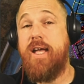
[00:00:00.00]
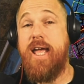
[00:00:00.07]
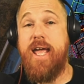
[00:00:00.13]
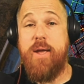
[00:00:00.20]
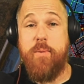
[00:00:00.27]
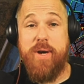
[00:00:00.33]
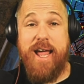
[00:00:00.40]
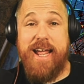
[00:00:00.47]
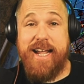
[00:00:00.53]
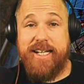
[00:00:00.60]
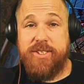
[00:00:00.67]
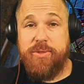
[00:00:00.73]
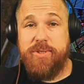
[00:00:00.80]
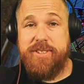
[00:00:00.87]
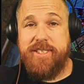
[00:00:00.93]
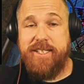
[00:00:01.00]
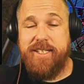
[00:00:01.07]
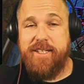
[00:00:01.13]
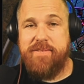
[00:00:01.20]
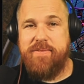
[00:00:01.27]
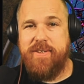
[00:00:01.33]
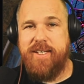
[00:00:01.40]
and when I got to attend
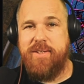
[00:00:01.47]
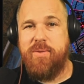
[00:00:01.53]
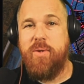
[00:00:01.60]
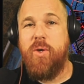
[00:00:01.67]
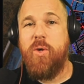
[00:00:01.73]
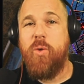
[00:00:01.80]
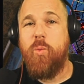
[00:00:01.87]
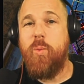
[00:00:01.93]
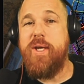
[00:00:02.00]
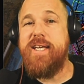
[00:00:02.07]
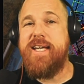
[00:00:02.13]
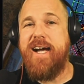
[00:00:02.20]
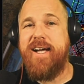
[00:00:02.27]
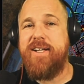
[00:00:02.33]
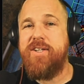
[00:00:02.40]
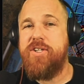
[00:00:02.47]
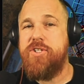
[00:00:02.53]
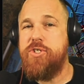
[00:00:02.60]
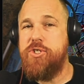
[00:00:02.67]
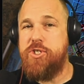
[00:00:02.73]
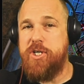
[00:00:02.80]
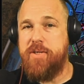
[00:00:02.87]
the event, we got
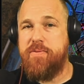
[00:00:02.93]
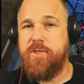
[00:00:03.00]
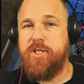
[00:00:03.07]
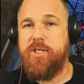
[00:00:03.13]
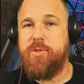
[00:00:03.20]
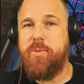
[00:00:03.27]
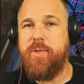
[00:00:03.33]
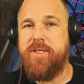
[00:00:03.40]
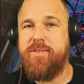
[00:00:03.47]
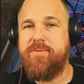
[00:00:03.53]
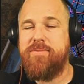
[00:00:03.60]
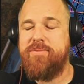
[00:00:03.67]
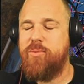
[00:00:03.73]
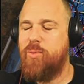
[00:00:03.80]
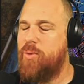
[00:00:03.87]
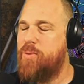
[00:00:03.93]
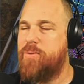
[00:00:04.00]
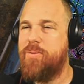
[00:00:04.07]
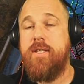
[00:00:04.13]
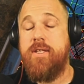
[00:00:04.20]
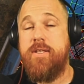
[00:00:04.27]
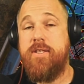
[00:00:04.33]
Jennifer Goodwin.
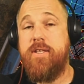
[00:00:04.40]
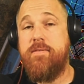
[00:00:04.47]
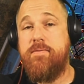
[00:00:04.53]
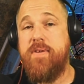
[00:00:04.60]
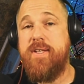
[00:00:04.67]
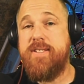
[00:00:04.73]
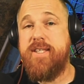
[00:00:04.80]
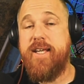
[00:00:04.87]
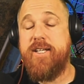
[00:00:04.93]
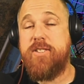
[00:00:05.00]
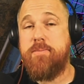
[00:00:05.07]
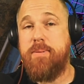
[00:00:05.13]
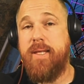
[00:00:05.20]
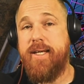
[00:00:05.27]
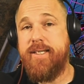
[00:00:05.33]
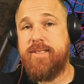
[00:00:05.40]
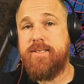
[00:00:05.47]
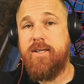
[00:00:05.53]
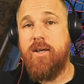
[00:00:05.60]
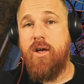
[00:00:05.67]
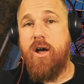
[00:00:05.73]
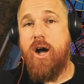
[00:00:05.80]
Oof. The event takes place
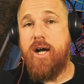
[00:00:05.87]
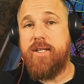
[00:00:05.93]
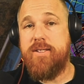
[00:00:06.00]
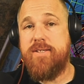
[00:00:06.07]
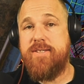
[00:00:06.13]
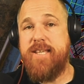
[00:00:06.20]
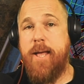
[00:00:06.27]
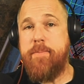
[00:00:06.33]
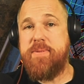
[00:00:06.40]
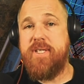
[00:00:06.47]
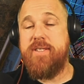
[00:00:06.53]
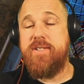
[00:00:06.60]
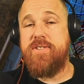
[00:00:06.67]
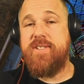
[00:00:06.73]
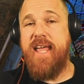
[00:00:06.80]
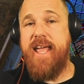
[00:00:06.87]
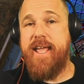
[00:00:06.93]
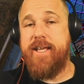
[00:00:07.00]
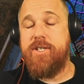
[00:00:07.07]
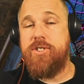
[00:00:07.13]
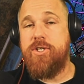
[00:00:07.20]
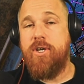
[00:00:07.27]
on the steps and the
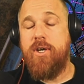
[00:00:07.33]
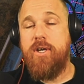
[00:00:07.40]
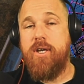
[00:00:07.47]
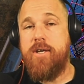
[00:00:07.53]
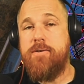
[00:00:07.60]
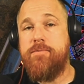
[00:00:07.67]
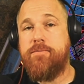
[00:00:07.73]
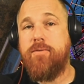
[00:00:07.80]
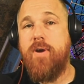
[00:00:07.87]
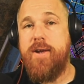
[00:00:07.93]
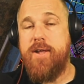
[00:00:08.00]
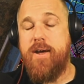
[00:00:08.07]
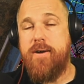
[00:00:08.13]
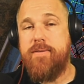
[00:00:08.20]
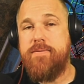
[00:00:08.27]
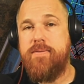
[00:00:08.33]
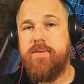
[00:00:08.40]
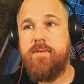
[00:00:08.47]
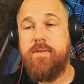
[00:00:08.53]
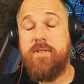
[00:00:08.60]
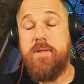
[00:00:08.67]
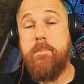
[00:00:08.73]
stage in front of
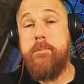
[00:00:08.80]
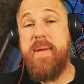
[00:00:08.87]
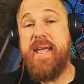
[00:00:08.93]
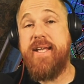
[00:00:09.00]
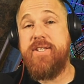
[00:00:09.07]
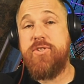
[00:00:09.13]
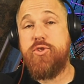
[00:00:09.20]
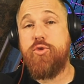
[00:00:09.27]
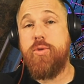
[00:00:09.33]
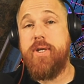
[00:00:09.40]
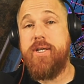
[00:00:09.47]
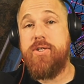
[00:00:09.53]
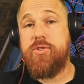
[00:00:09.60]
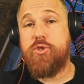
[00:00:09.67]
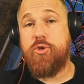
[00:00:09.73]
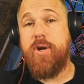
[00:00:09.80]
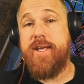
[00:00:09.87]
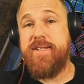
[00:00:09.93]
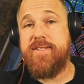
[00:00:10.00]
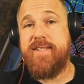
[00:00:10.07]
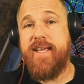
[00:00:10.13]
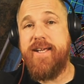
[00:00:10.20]
the Main Street
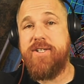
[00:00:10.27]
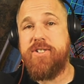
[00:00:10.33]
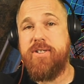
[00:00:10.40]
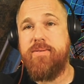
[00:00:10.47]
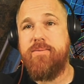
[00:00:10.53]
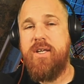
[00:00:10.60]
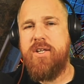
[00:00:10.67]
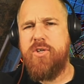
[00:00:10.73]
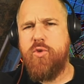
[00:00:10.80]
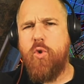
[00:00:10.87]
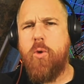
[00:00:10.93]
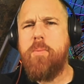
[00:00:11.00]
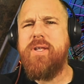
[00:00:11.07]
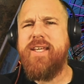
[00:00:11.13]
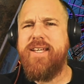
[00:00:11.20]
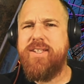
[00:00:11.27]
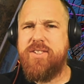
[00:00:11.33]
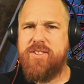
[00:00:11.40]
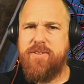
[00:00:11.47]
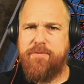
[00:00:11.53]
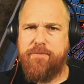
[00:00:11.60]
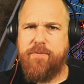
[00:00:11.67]
train station. Normally, it's
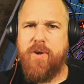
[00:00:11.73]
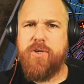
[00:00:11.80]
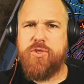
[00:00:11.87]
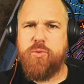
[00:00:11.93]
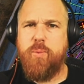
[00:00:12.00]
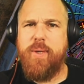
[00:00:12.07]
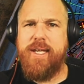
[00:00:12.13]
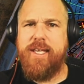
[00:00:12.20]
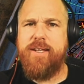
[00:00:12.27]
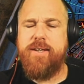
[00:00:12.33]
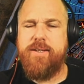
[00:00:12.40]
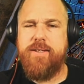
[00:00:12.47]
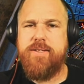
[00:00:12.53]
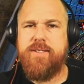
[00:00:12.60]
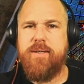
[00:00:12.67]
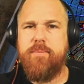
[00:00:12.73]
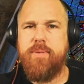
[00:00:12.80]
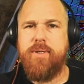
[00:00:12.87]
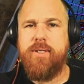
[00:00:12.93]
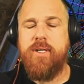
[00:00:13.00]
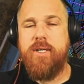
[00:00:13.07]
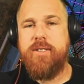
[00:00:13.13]
the first weekend in
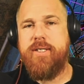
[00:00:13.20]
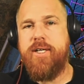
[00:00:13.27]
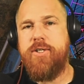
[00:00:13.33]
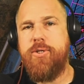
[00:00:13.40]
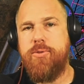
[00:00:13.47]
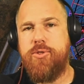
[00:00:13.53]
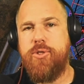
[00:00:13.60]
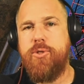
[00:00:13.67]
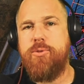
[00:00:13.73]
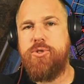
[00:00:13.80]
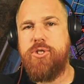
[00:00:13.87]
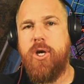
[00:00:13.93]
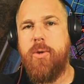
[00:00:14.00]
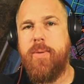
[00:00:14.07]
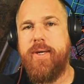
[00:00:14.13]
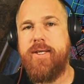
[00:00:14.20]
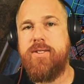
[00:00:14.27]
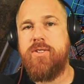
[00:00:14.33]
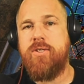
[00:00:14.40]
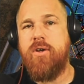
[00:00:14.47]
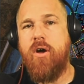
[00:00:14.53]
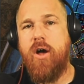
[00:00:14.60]
December. They do two
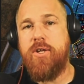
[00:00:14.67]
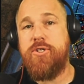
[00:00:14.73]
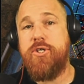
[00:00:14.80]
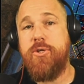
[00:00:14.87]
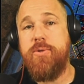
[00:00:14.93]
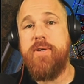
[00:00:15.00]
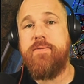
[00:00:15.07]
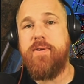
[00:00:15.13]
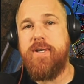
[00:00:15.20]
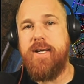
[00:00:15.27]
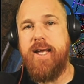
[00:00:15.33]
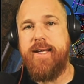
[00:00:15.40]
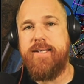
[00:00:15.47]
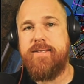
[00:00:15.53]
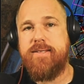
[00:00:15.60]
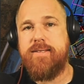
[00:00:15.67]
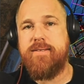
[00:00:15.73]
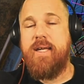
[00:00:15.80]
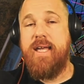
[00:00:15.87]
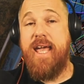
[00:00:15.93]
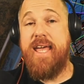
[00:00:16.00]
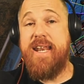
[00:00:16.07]
showings on two different nights.
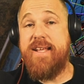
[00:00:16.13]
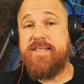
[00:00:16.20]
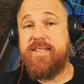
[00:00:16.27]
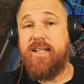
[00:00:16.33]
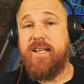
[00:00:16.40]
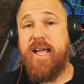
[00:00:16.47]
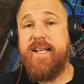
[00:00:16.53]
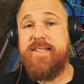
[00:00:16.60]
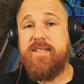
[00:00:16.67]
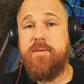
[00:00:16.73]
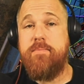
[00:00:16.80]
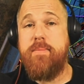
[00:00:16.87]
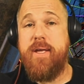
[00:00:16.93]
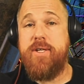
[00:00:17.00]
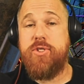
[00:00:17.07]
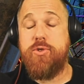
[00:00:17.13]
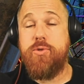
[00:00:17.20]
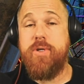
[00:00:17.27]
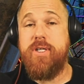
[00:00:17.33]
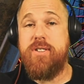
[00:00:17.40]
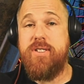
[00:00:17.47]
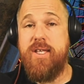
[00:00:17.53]
And as the lights on Main
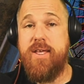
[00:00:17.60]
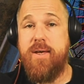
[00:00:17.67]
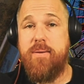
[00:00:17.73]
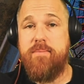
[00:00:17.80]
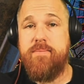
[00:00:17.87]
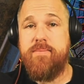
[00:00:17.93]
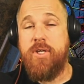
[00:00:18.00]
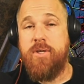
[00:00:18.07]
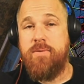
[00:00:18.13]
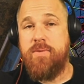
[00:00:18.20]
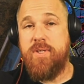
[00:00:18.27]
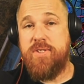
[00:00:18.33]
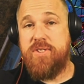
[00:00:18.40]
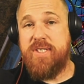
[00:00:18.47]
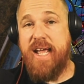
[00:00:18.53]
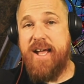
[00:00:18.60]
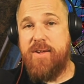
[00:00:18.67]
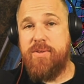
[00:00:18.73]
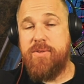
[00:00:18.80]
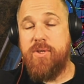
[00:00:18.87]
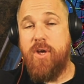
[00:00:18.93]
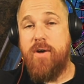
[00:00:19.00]
Street dim, the
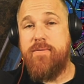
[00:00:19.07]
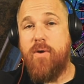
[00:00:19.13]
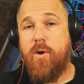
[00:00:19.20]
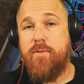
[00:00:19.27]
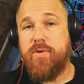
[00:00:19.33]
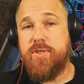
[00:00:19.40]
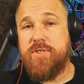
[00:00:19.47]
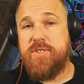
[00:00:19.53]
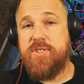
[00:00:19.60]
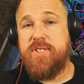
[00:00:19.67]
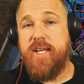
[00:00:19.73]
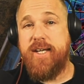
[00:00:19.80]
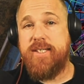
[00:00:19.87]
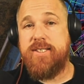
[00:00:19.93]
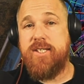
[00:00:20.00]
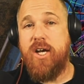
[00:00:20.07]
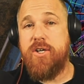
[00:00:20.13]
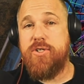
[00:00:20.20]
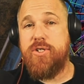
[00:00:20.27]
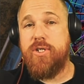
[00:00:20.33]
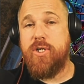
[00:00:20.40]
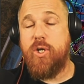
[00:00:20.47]
sound of over
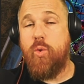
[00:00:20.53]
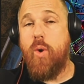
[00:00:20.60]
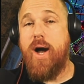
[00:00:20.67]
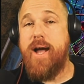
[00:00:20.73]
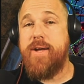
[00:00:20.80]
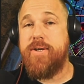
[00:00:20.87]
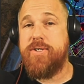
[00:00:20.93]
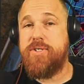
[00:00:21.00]
600 choir